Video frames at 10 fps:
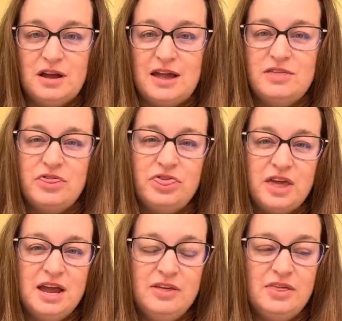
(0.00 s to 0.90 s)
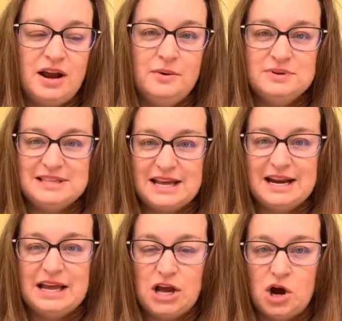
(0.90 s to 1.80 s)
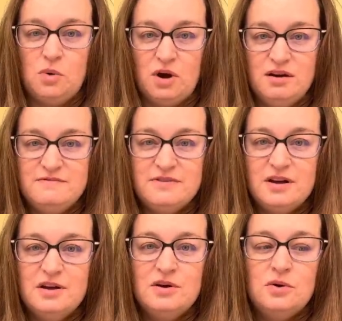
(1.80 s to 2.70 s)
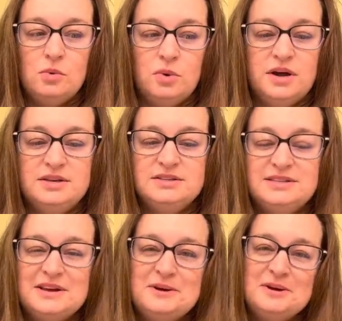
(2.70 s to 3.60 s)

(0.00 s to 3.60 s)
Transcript: And the thing that I was letting go of was